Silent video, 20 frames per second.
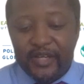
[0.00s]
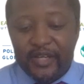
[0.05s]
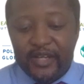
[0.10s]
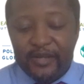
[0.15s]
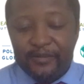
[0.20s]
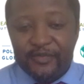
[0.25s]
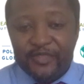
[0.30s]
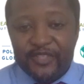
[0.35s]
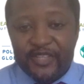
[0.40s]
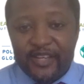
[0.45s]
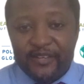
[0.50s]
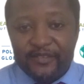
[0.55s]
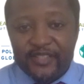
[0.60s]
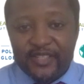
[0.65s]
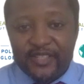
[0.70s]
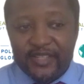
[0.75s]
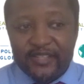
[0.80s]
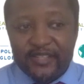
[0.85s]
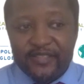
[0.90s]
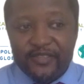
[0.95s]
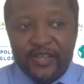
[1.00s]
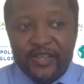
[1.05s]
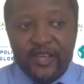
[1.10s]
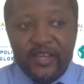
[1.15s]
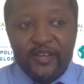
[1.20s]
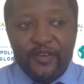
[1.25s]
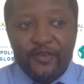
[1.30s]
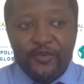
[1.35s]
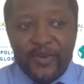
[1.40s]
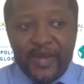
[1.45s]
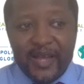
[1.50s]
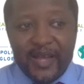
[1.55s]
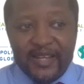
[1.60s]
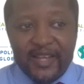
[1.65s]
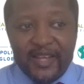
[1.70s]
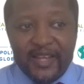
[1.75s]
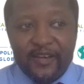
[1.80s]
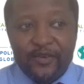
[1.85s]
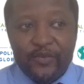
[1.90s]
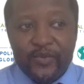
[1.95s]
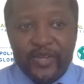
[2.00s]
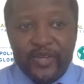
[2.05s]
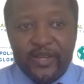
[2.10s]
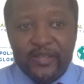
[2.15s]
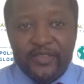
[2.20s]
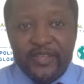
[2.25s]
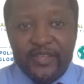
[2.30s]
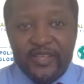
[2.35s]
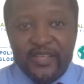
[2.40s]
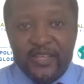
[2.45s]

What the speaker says: services. Right now, we're